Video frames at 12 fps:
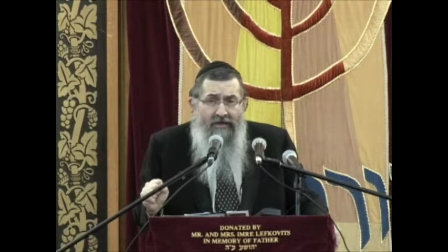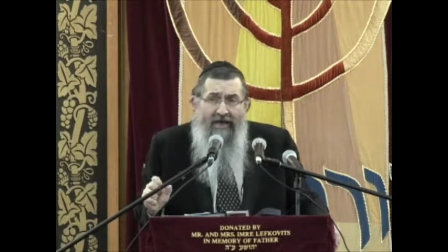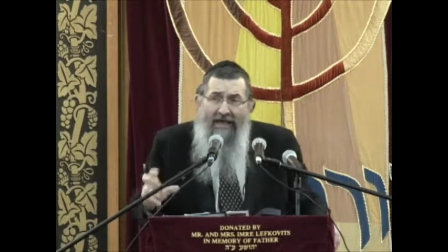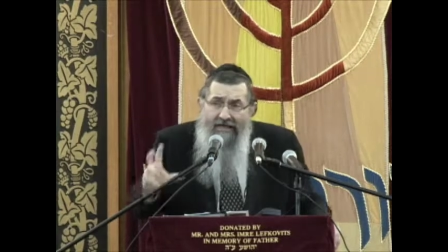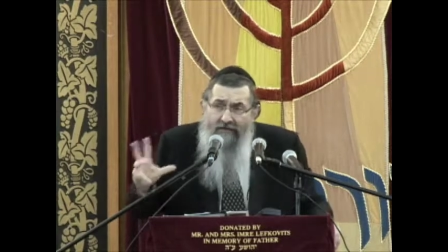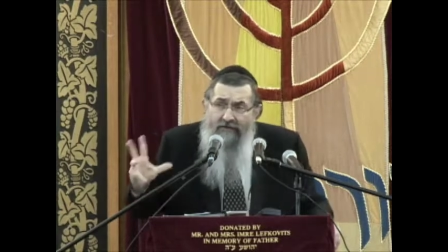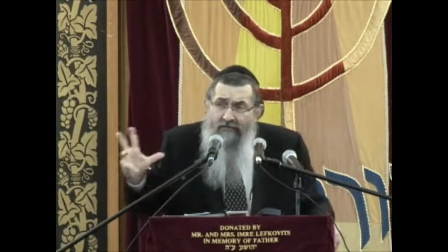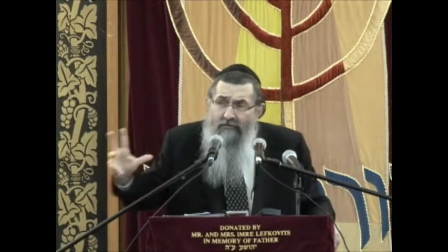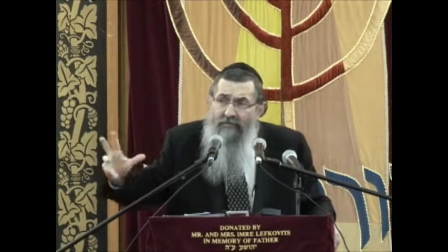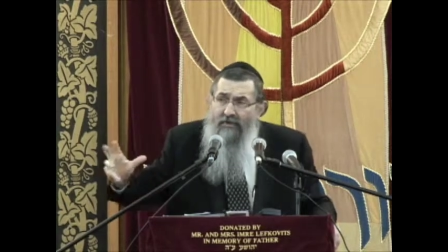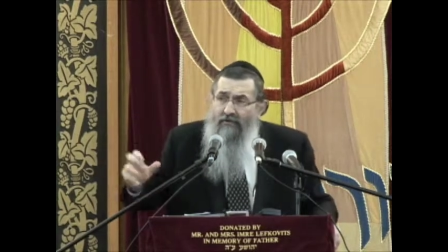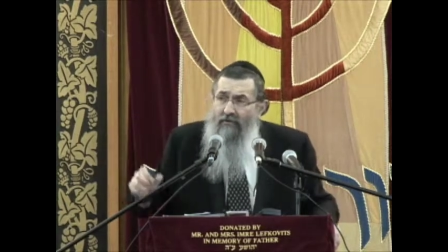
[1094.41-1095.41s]
I needed to
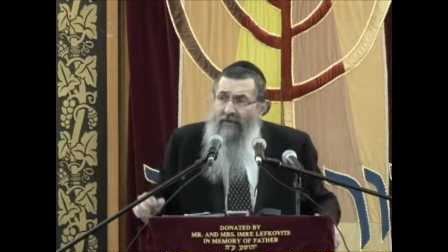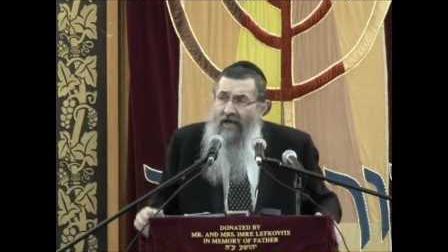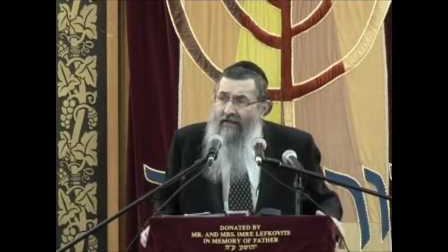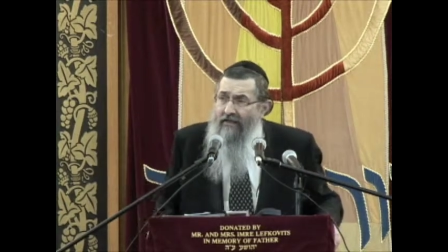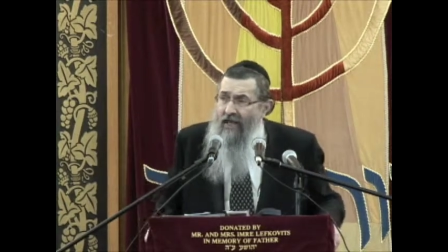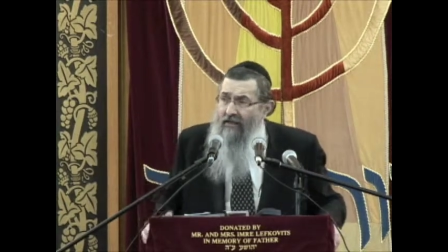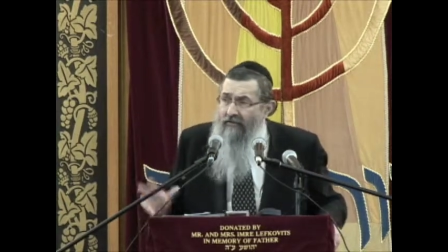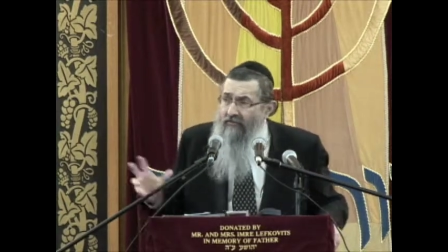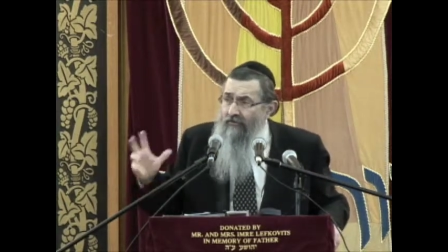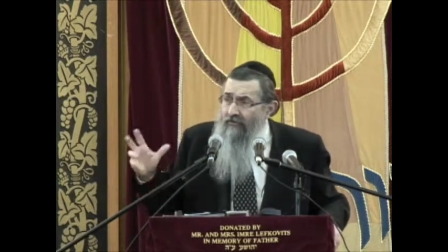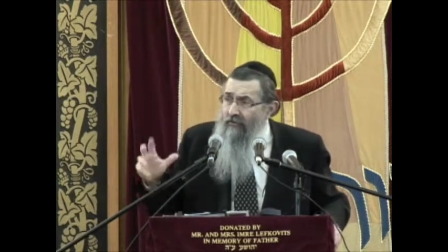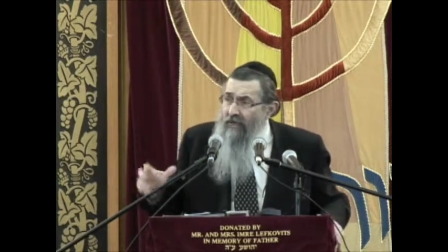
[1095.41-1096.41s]
speak to a
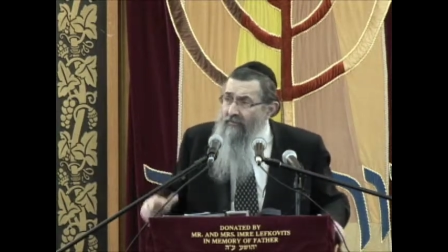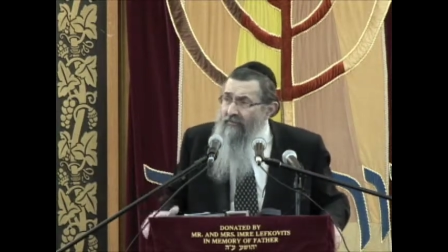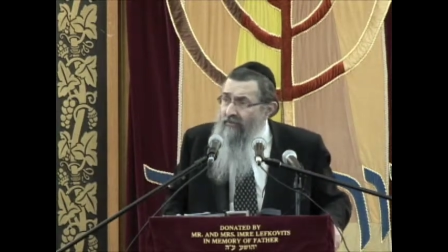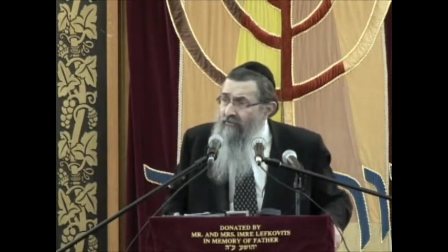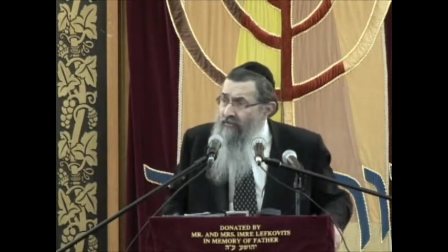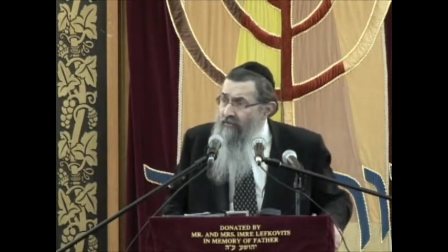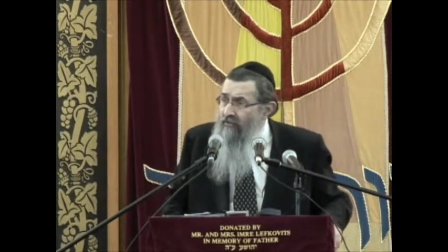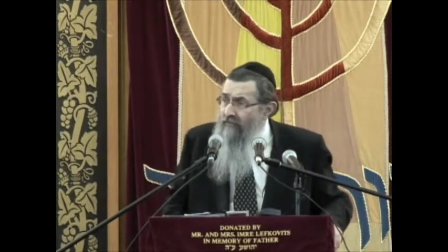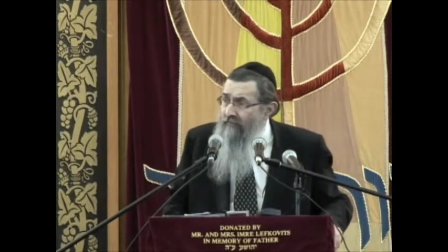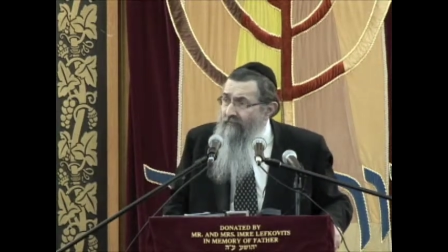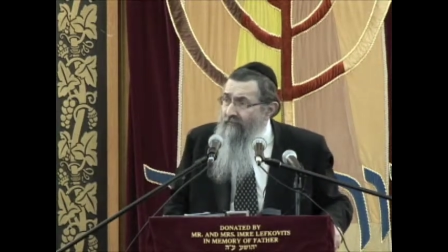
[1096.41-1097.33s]
gynecologist, to an obstetrician.